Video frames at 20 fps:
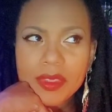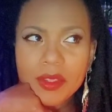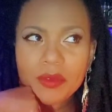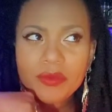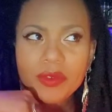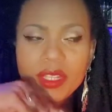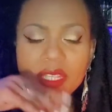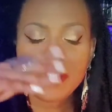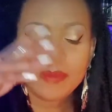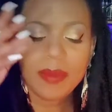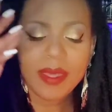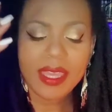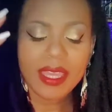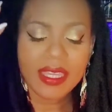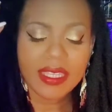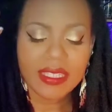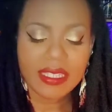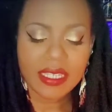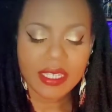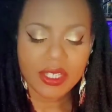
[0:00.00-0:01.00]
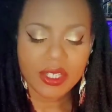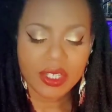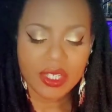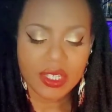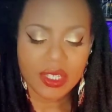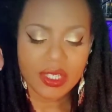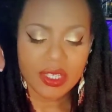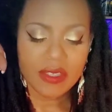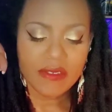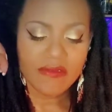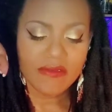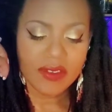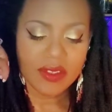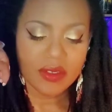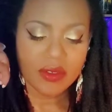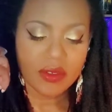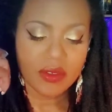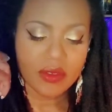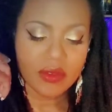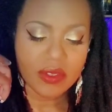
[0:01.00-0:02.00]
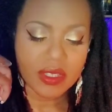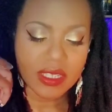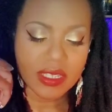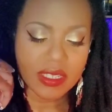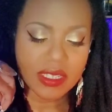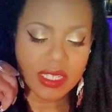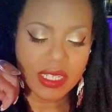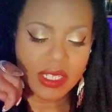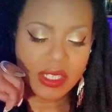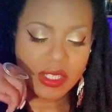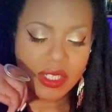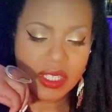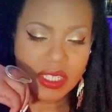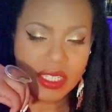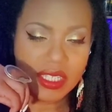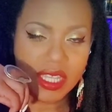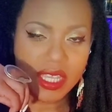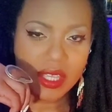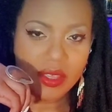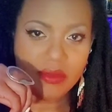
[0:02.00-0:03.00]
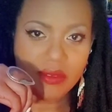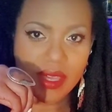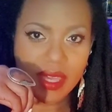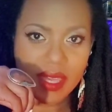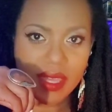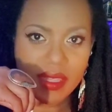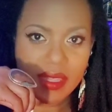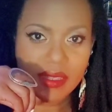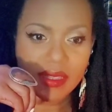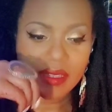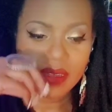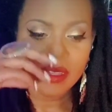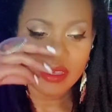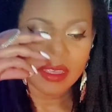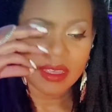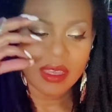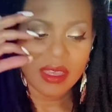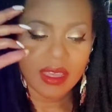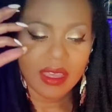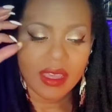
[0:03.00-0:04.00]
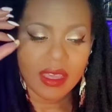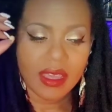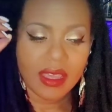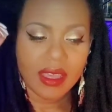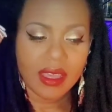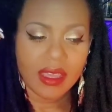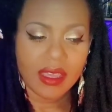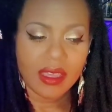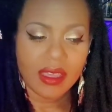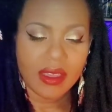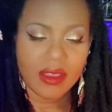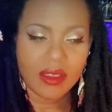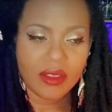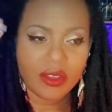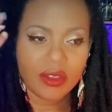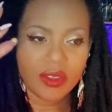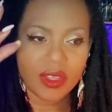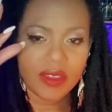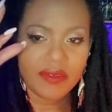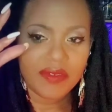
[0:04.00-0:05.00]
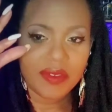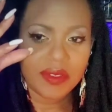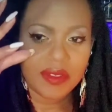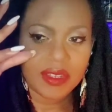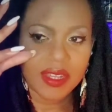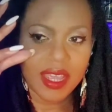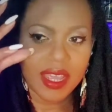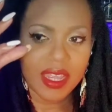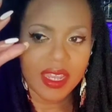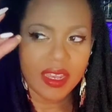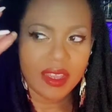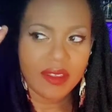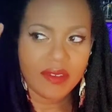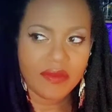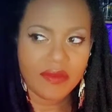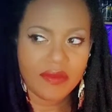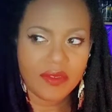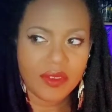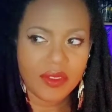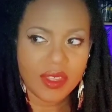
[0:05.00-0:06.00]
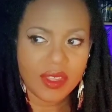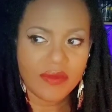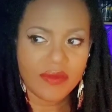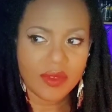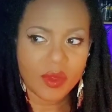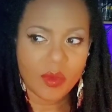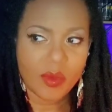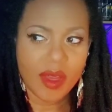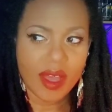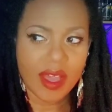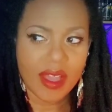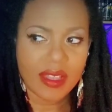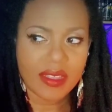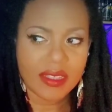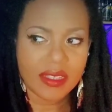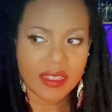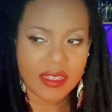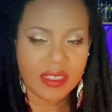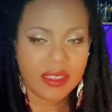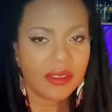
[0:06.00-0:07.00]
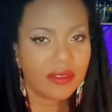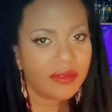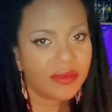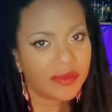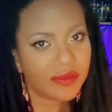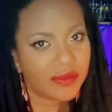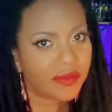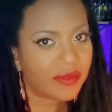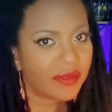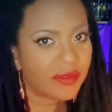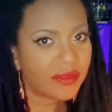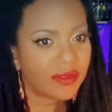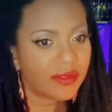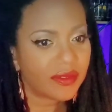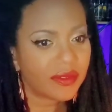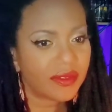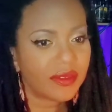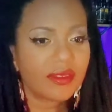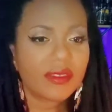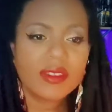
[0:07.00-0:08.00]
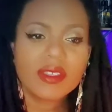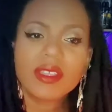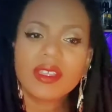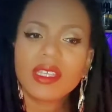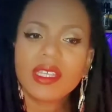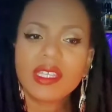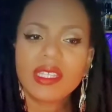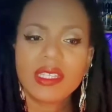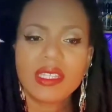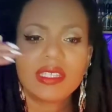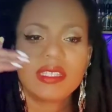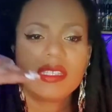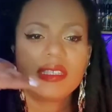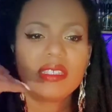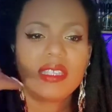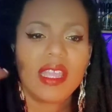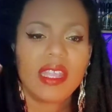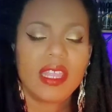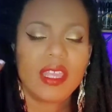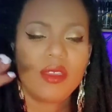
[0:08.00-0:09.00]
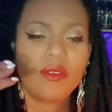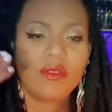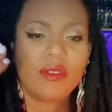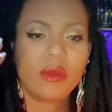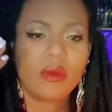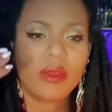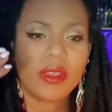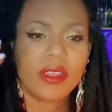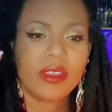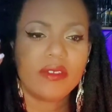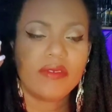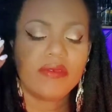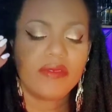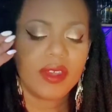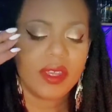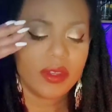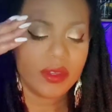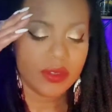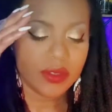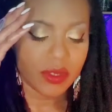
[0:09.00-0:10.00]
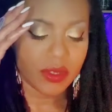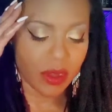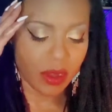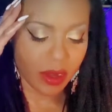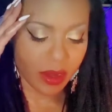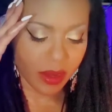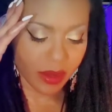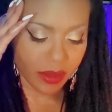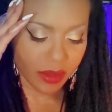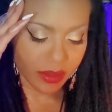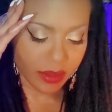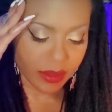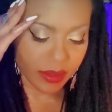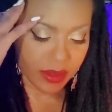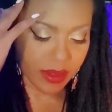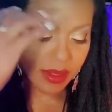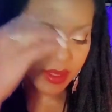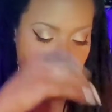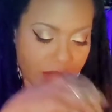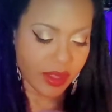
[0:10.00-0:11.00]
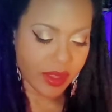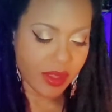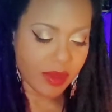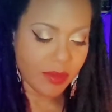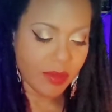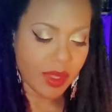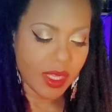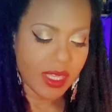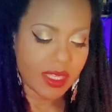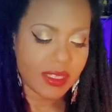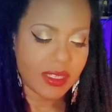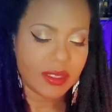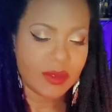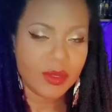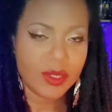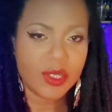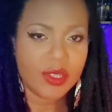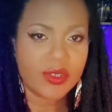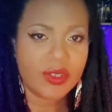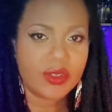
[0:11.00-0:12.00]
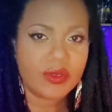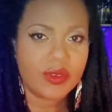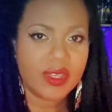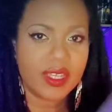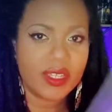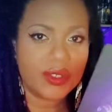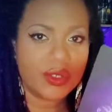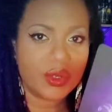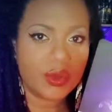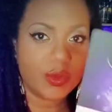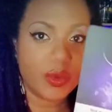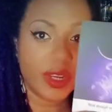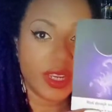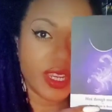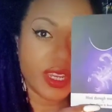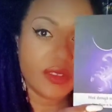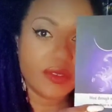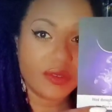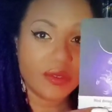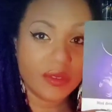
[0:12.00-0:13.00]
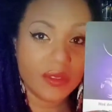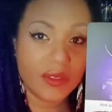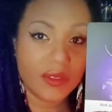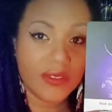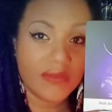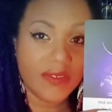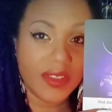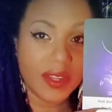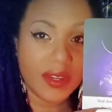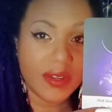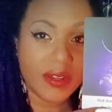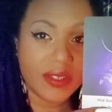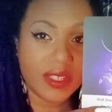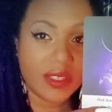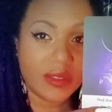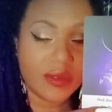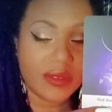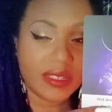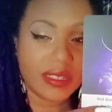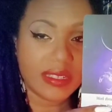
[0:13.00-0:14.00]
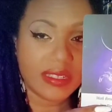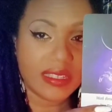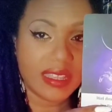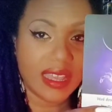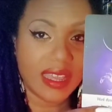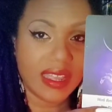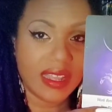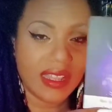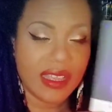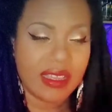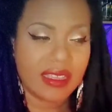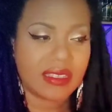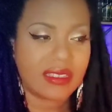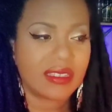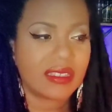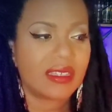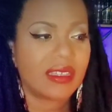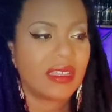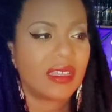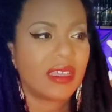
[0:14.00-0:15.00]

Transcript: really paying attention to the physical sensations that you get do they feel negative? Do they feel positive? This is letting you know where your fears are. Because that's what you're doing is you're working through those fears and those anxieties.